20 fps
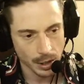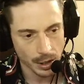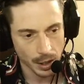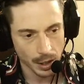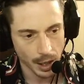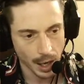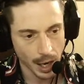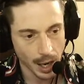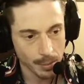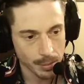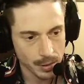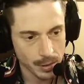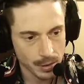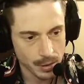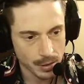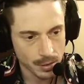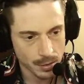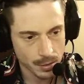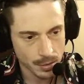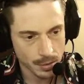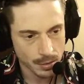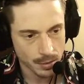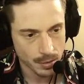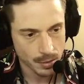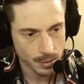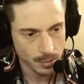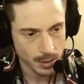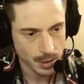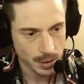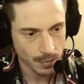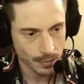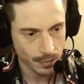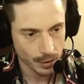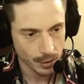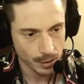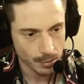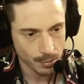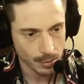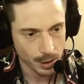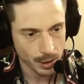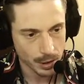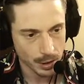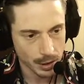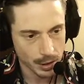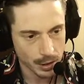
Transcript: that happen specifically, but